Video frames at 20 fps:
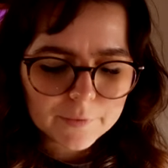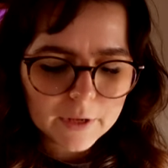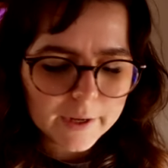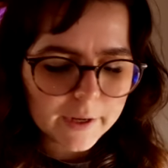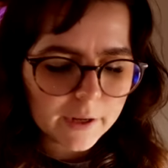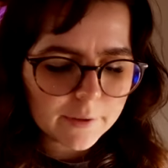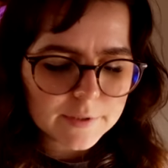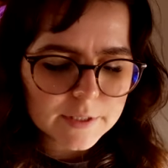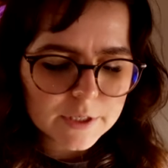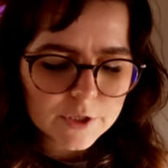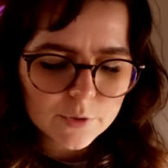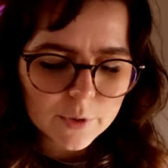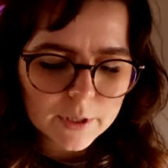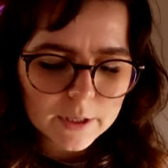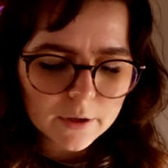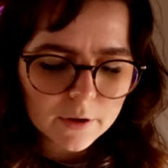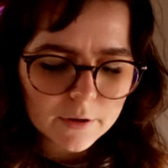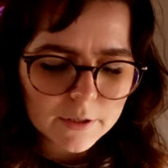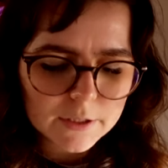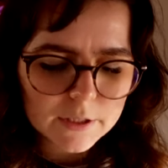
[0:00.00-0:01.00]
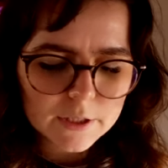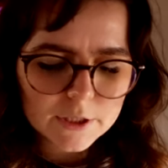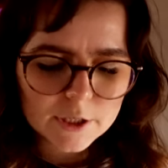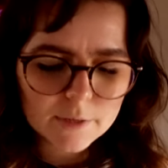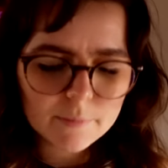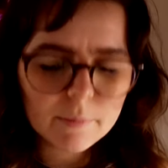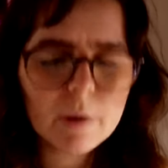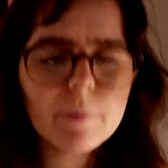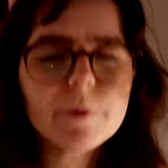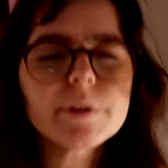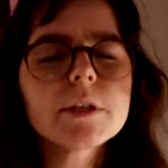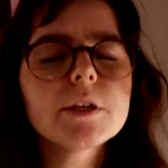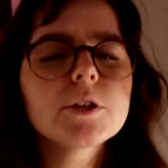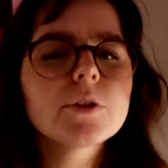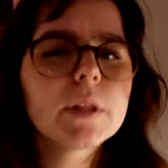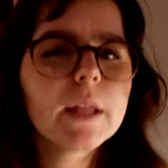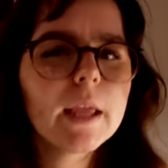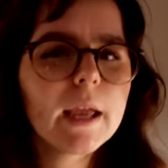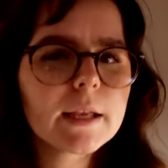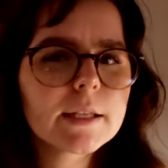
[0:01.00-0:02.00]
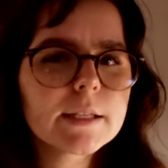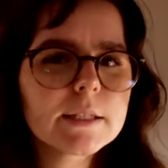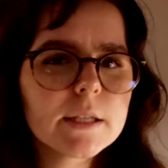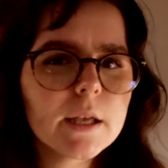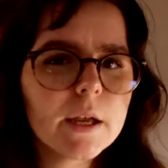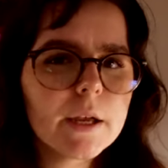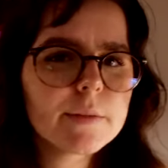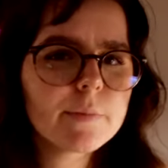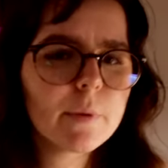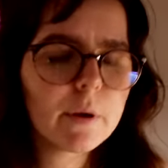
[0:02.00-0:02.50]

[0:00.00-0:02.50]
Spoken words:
And I was enjoying going to the gym. I wasn't enjoying the exercise,